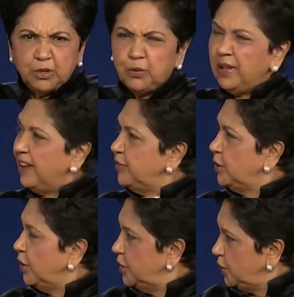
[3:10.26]
but do we have to
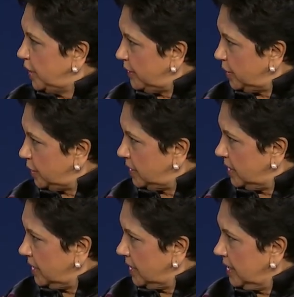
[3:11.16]
call it cherish?
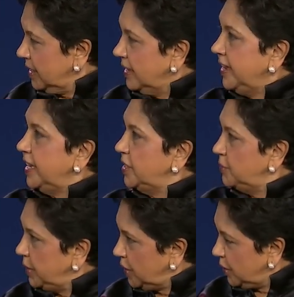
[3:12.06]
Yes,
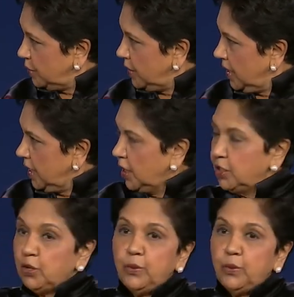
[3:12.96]
we do. So